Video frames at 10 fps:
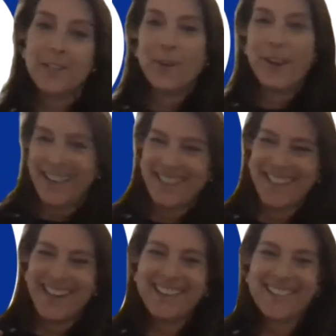this one,
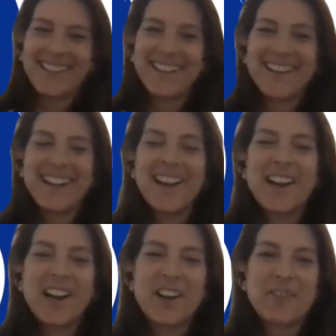the IRI,
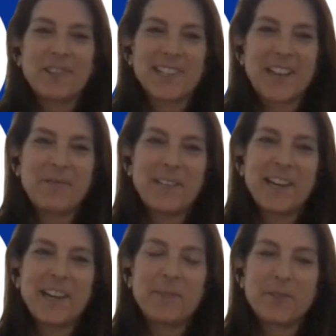uh, where Simon
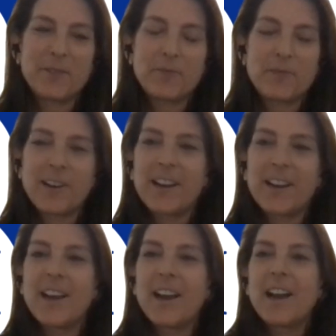and I both work.
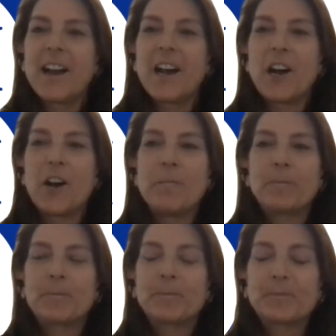
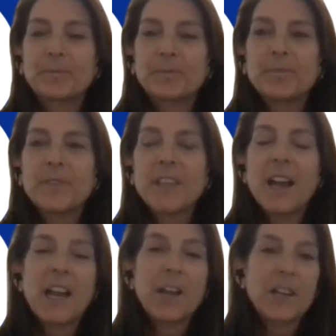Um,
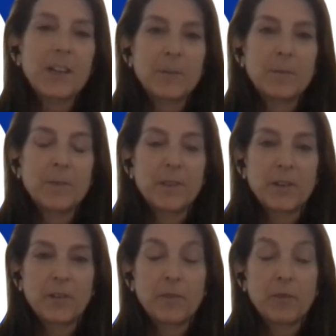I am
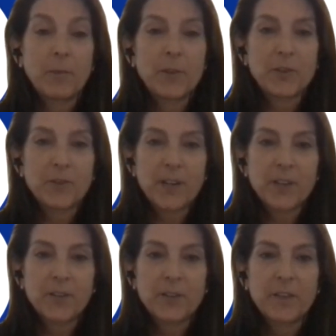the former
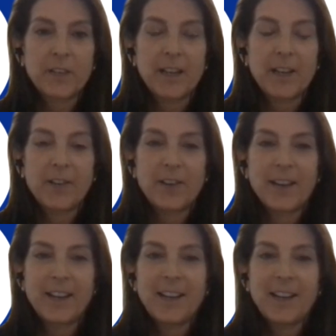director of the
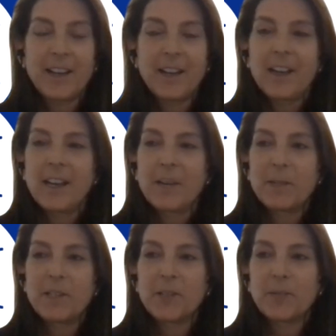IRI up
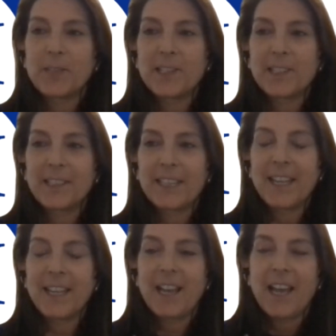until recently,